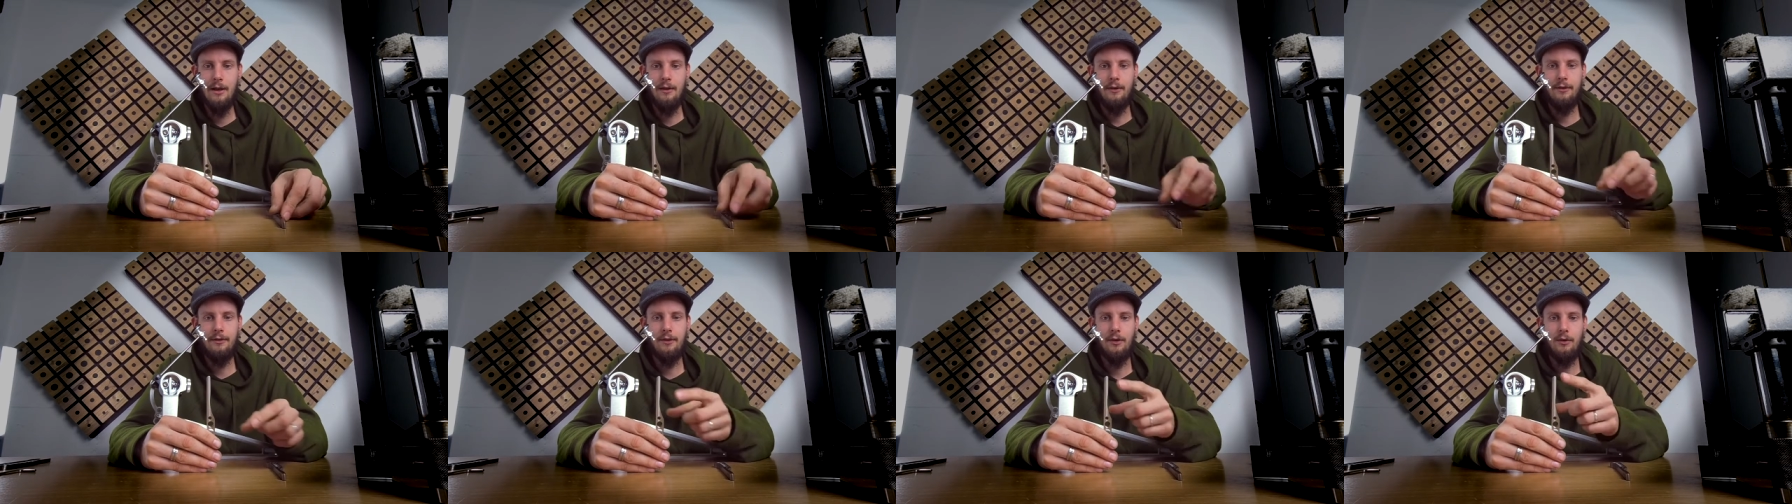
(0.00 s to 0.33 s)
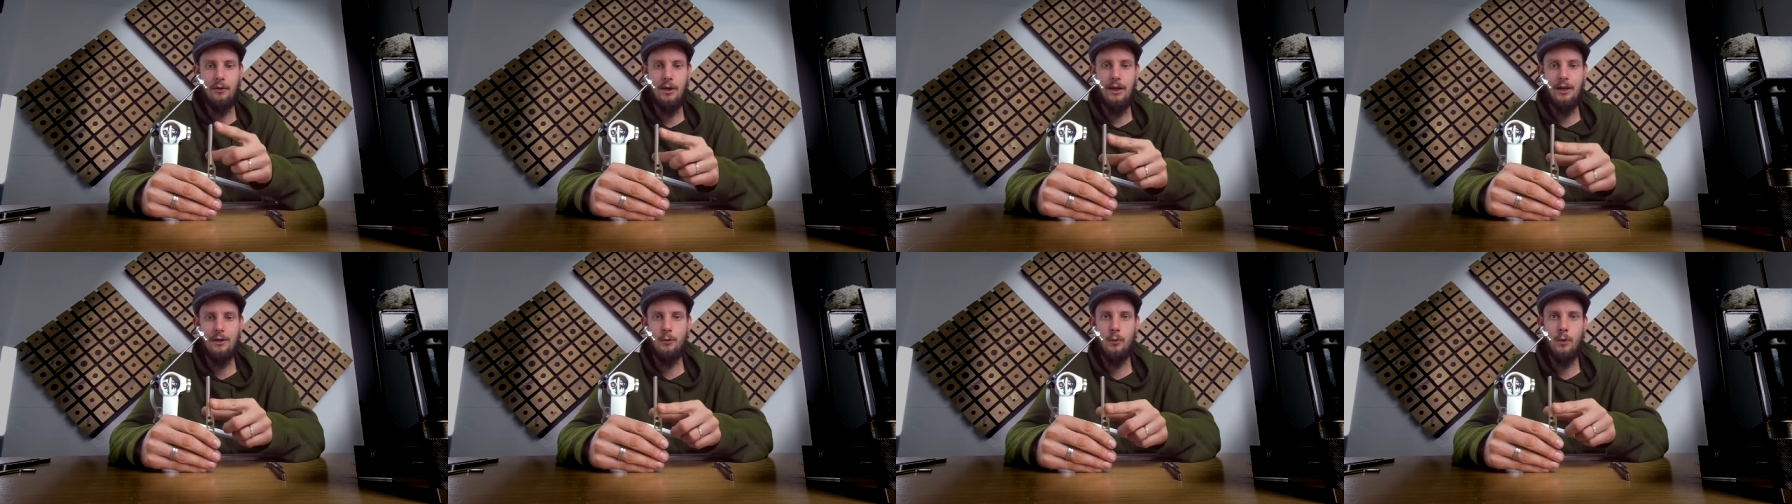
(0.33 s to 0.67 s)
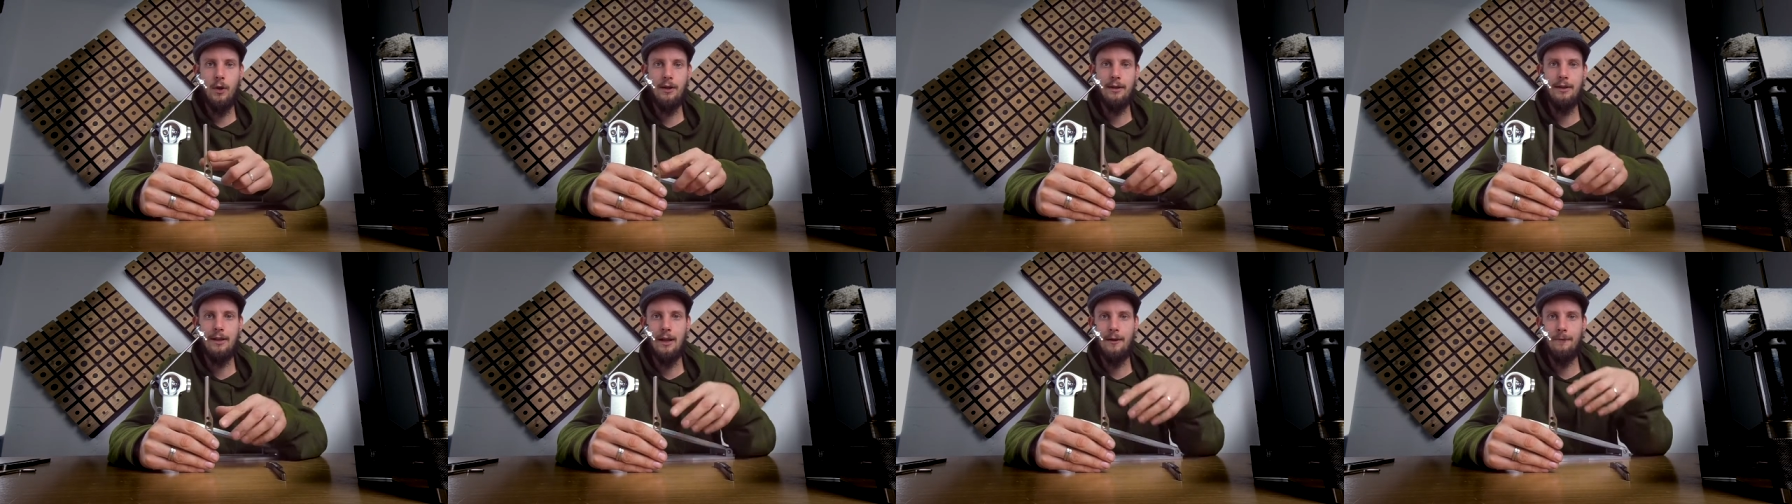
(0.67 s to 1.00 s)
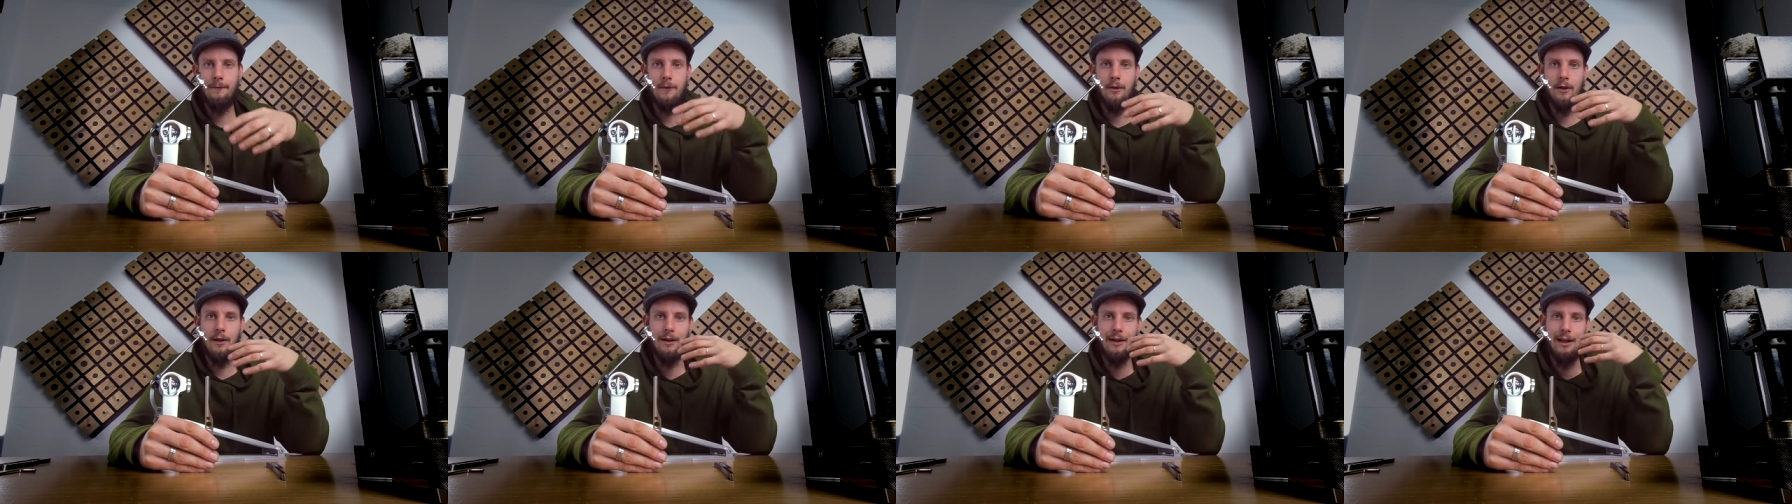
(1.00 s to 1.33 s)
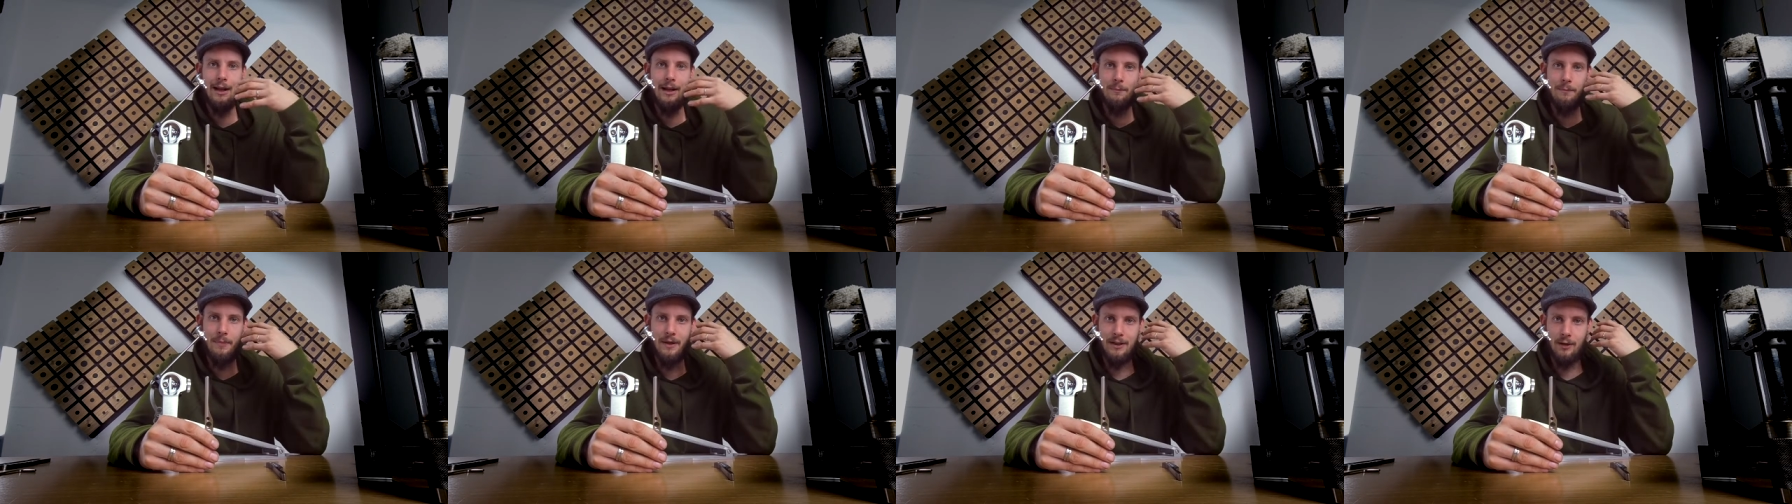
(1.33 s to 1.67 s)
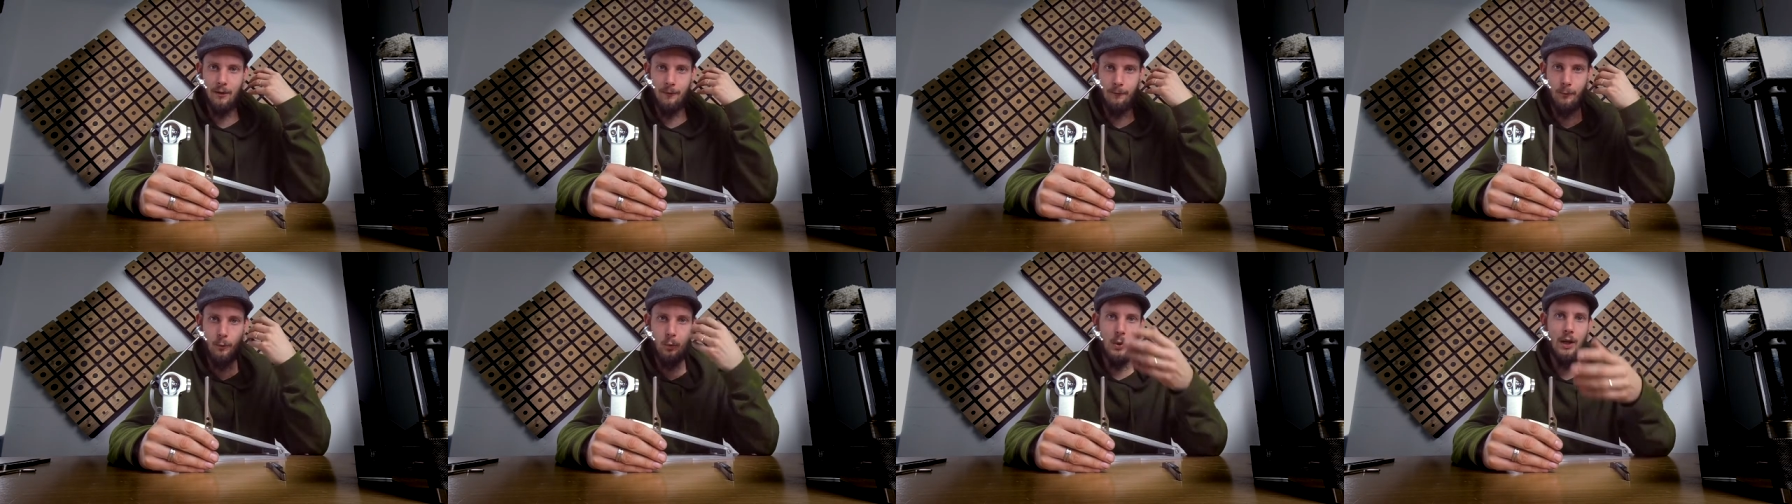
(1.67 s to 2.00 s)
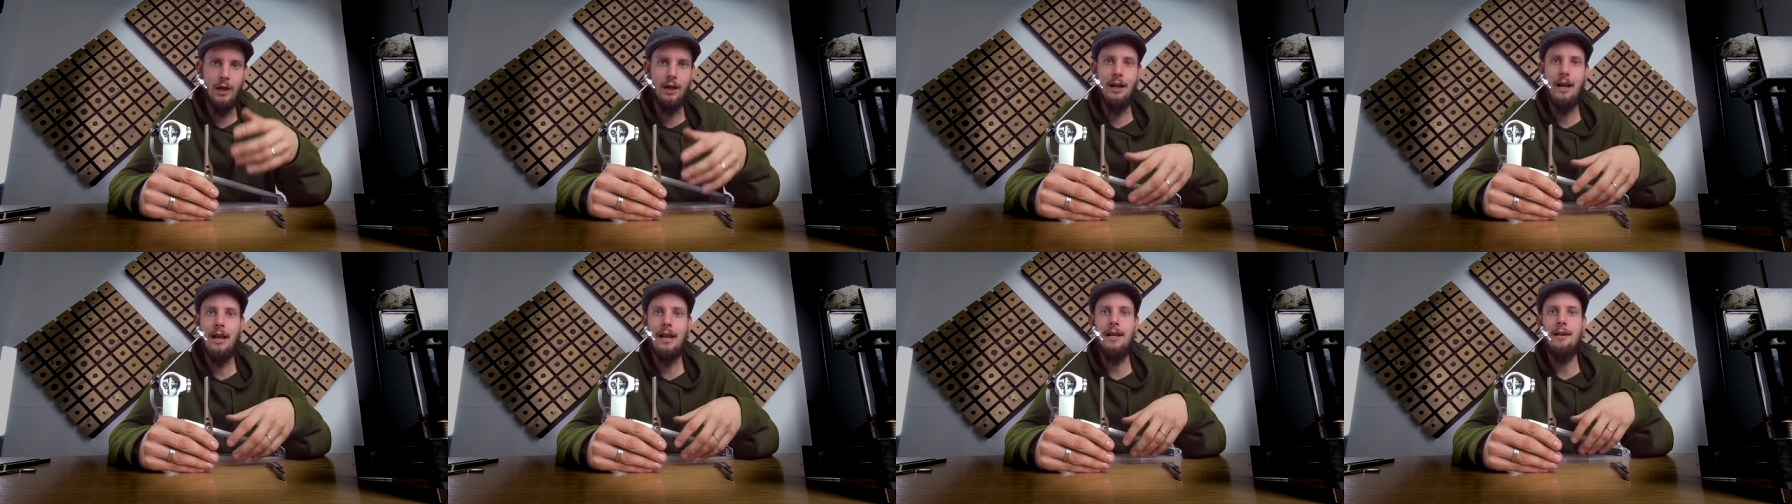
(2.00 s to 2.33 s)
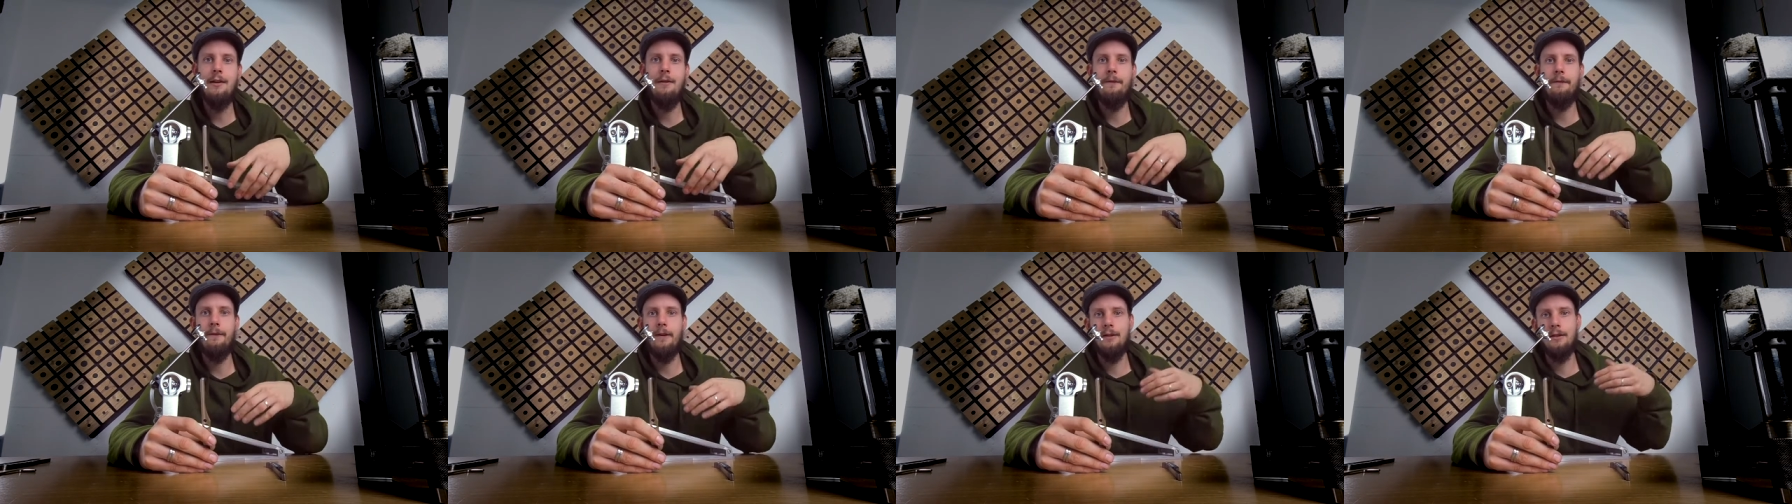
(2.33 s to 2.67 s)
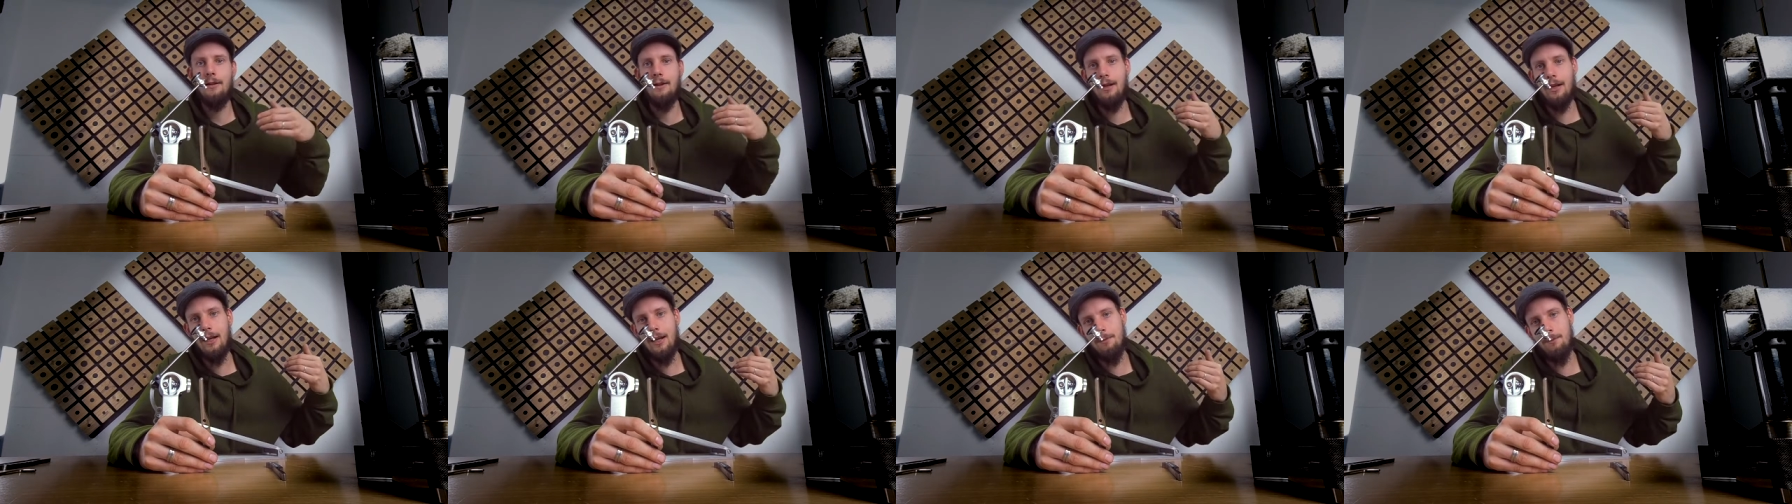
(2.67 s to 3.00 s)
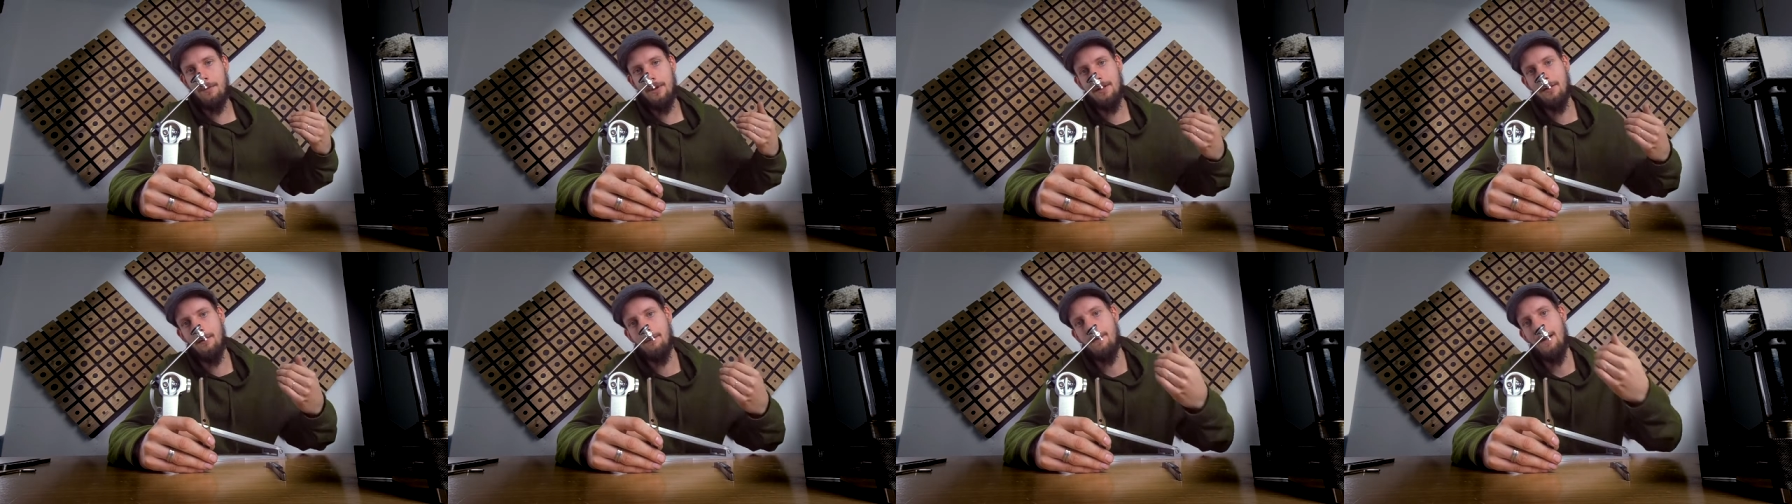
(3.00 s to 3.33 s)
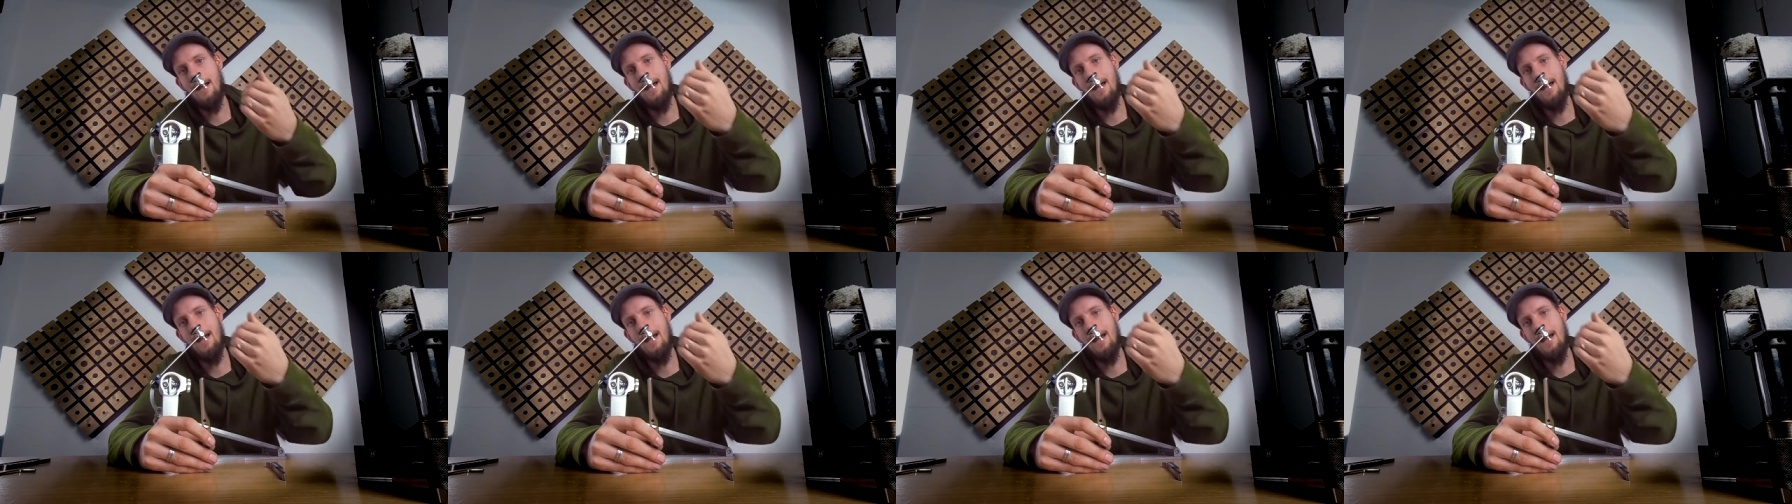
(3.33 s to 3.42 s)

So it will give you a little bit of relief and a little bit of